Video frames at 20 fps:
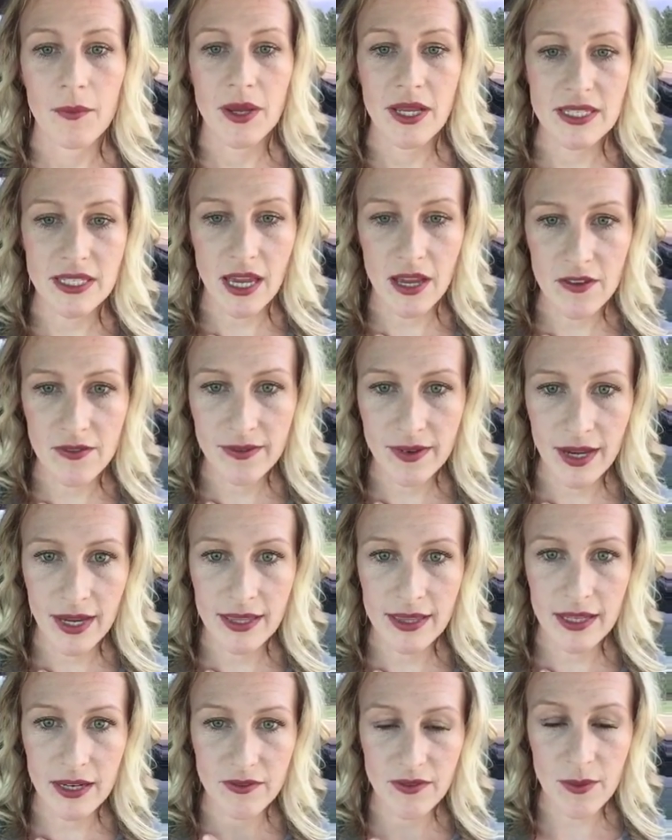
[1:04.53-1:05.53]
Because I
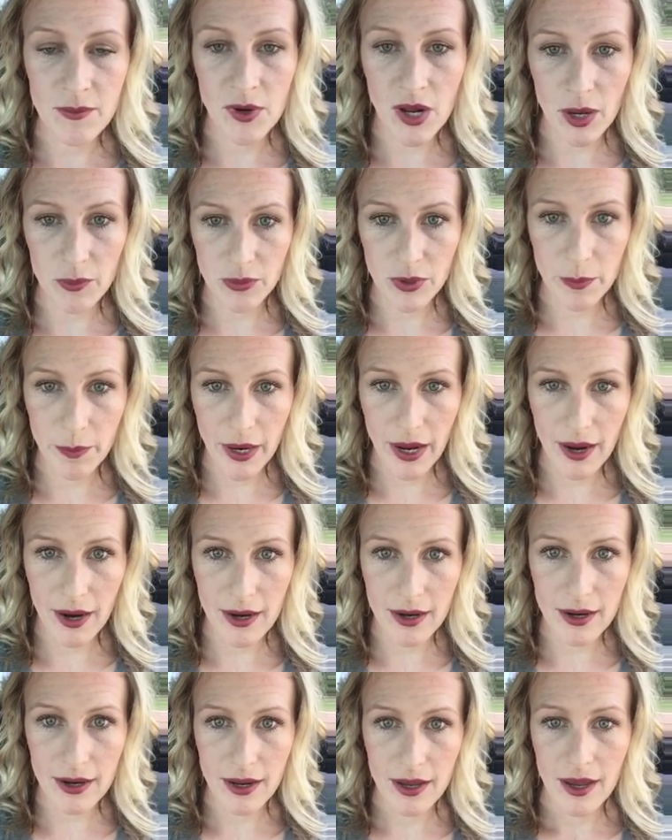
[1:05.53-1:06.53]
find that if I'm not
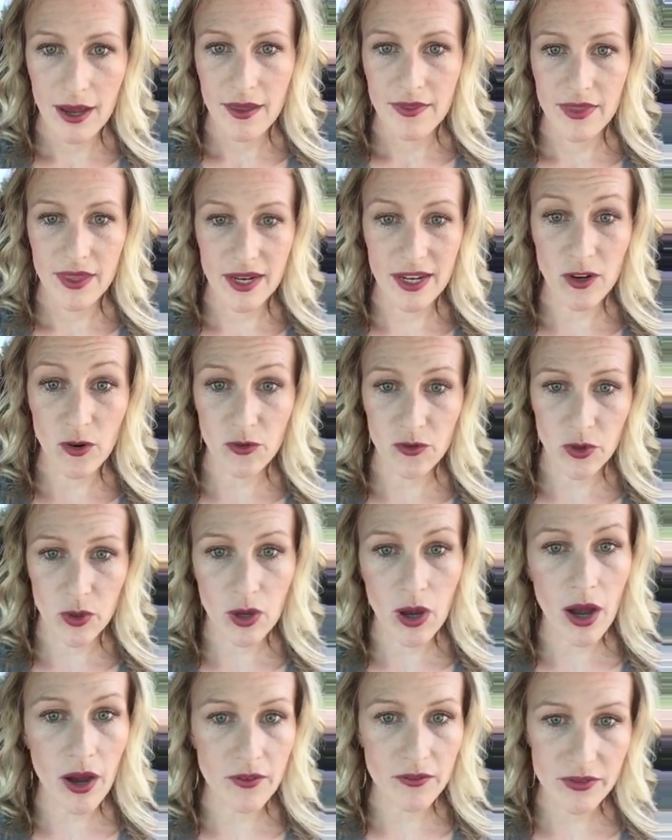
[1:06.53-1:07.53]
prepared, then I don't
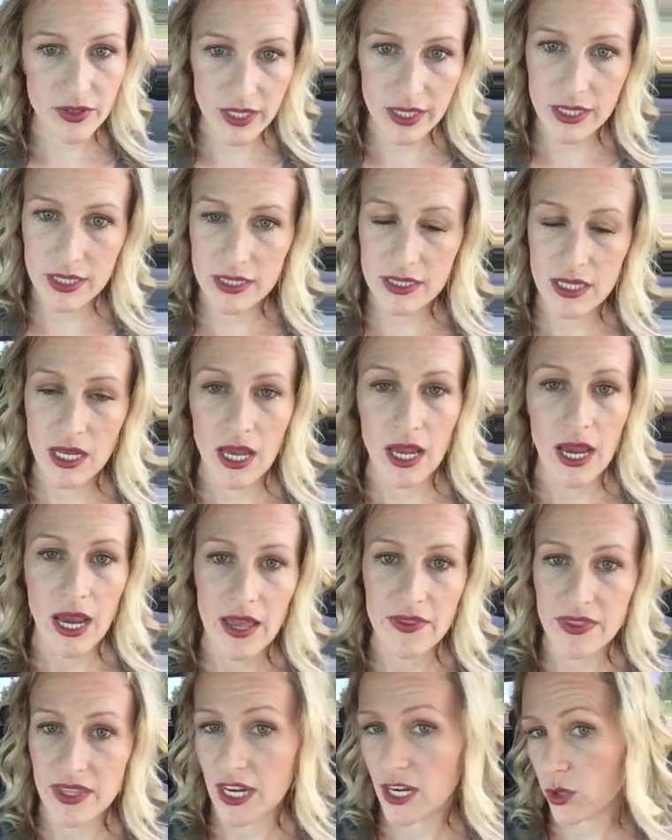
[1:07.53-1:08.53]
feel confident,
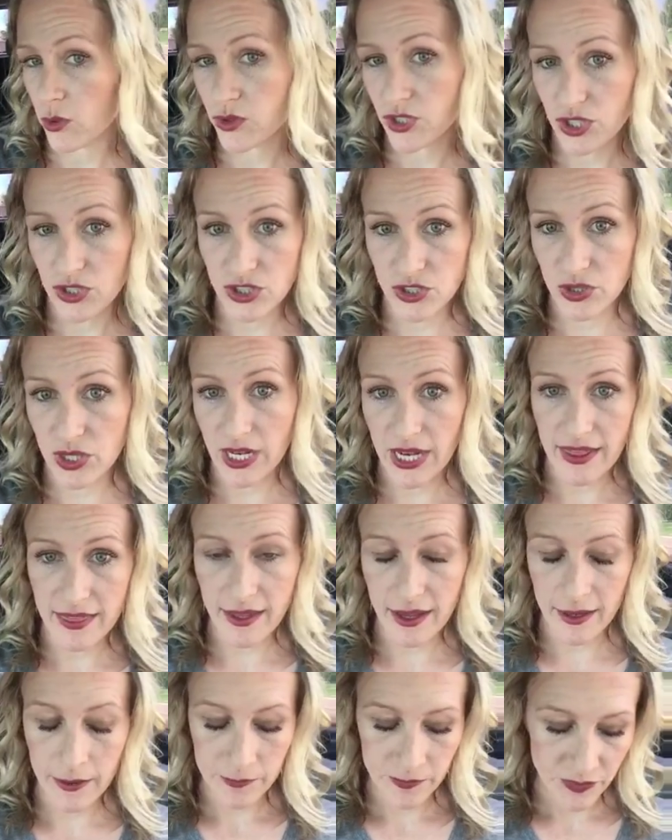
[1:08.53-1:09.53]
and then I don't start doing
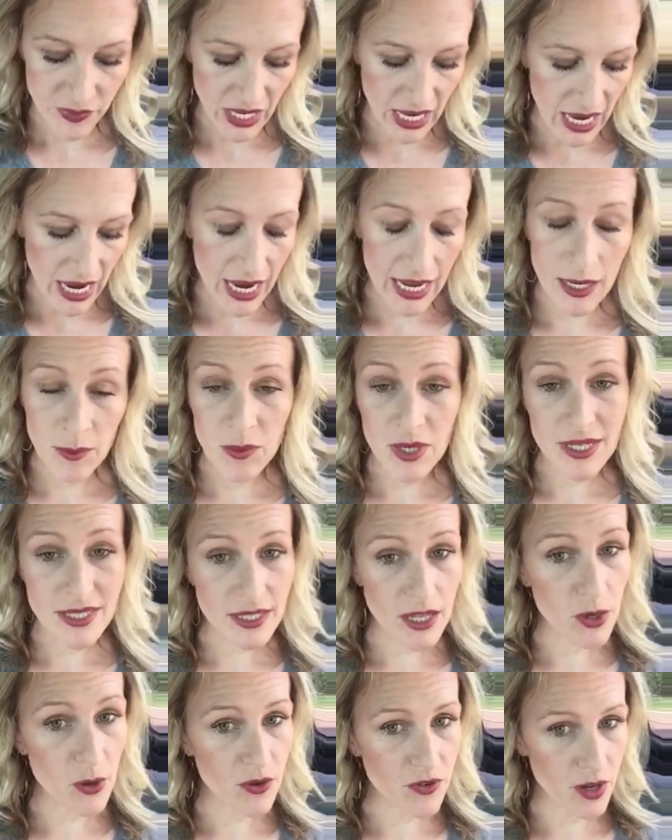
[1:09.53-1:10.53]
anything. And I'm going to
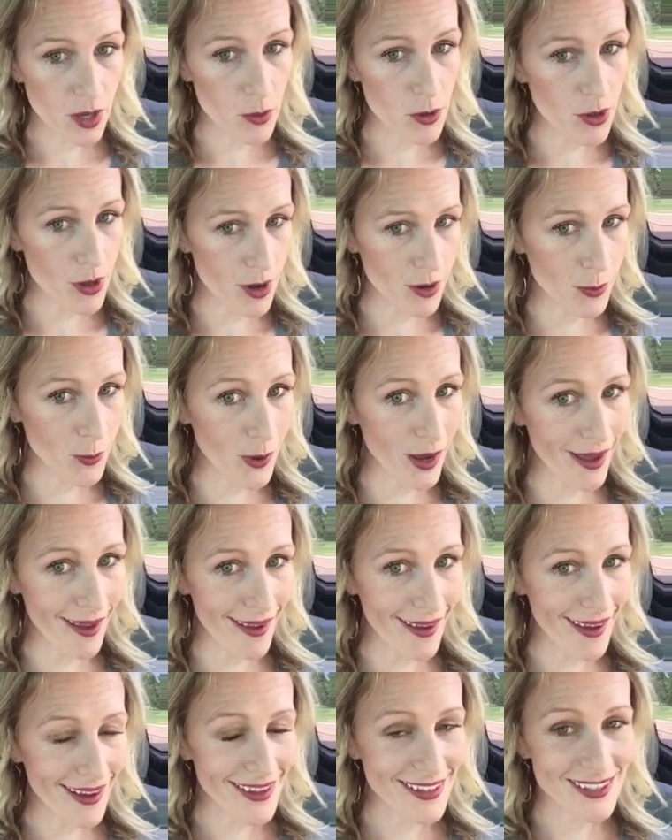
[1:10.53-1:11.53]
tell you, I've come a long
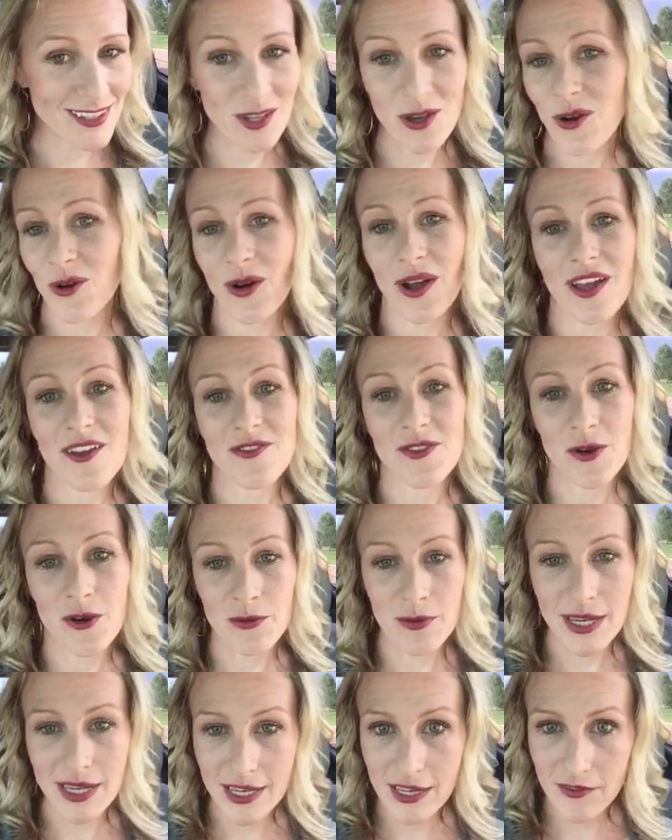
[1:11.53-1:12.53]
way. So if you're
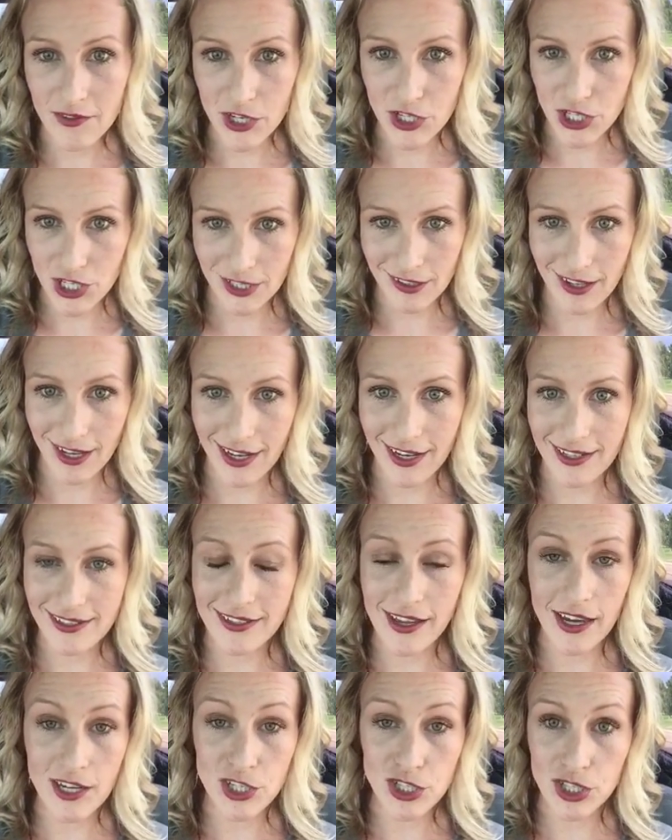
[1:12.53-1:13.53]
at my convention
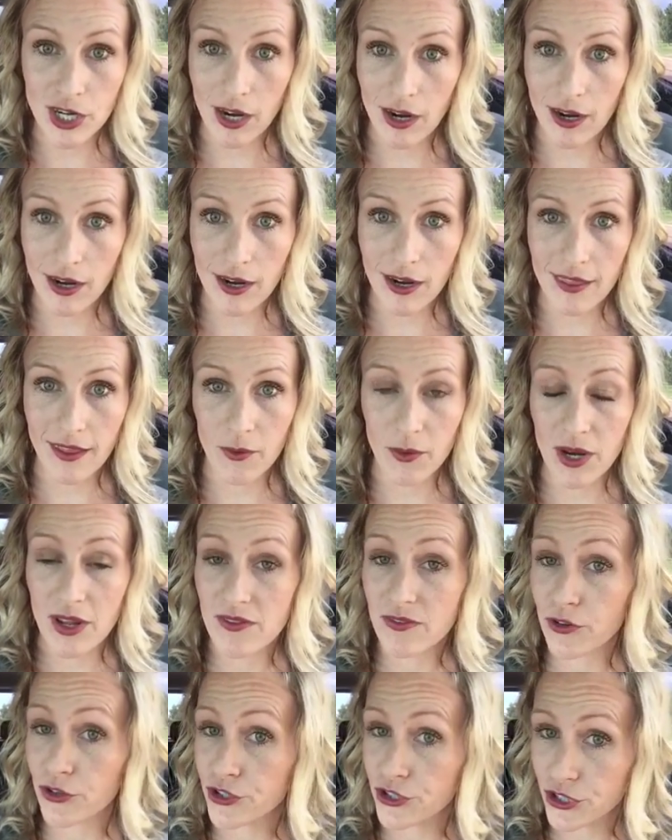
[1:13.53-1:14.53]
class, I shared that when I
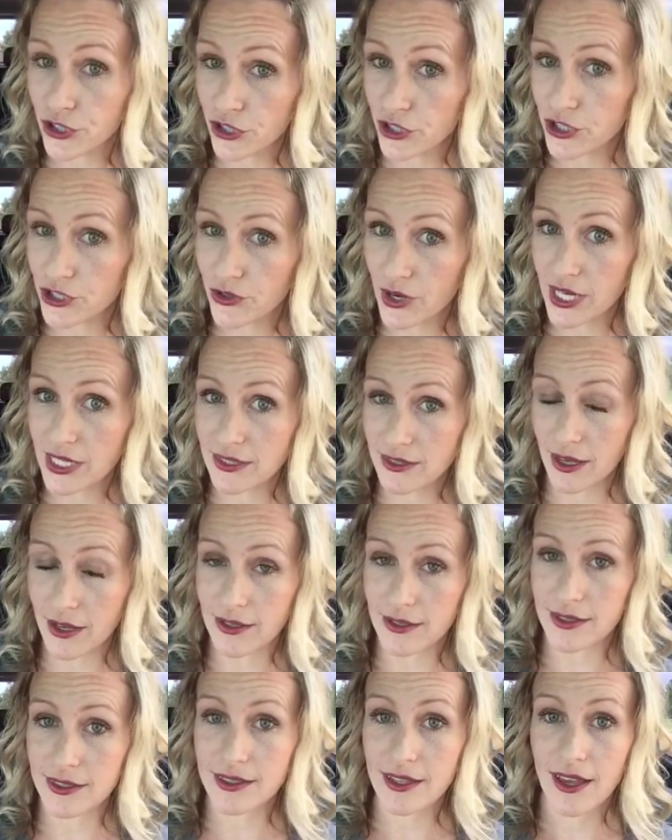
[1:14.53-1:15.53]
first started direct
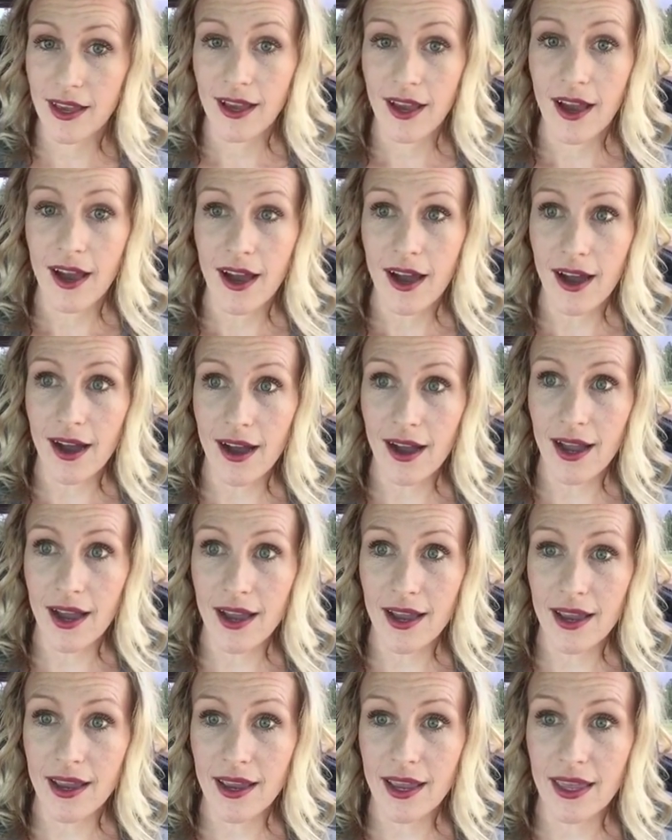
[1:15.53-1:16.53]
sales,
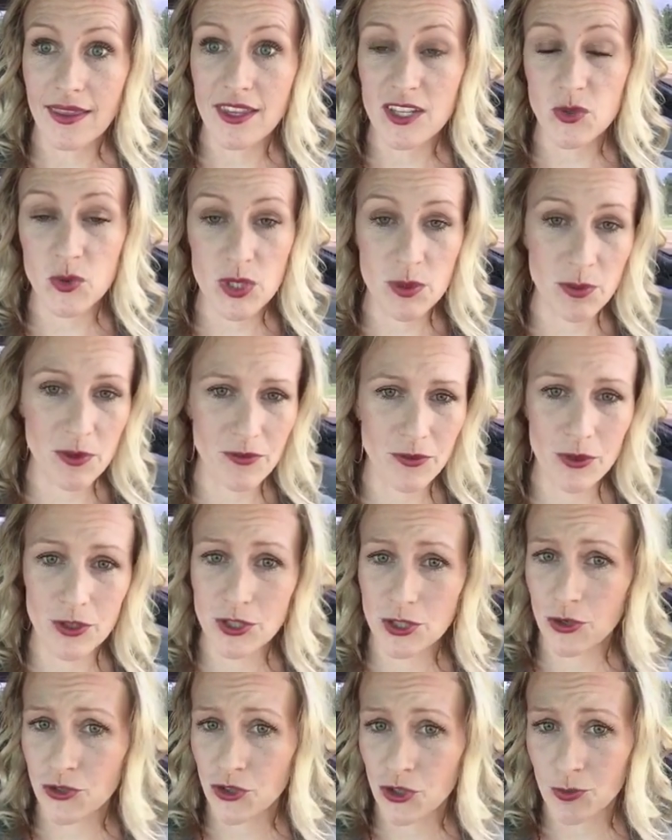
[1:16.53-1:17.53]
and this was before
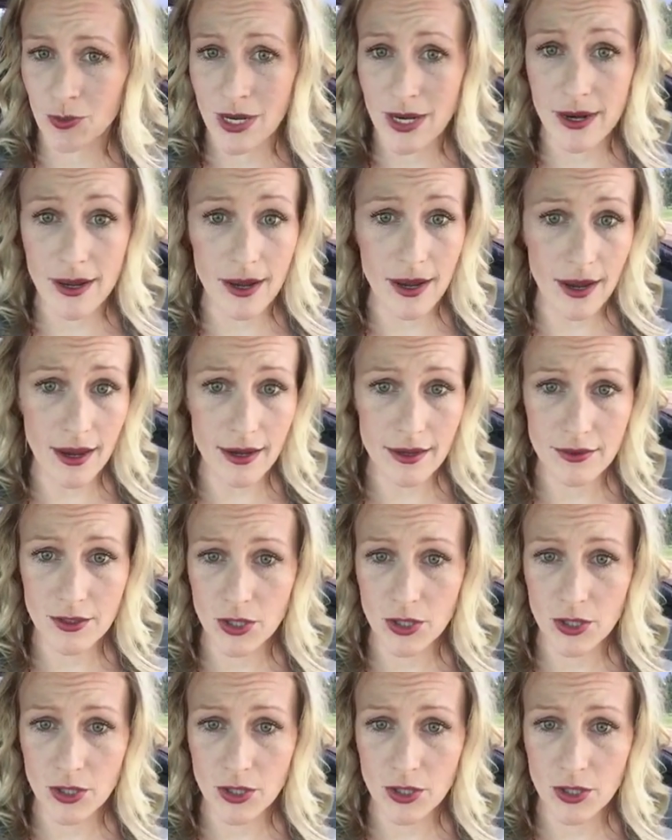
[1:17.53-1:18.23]
social media.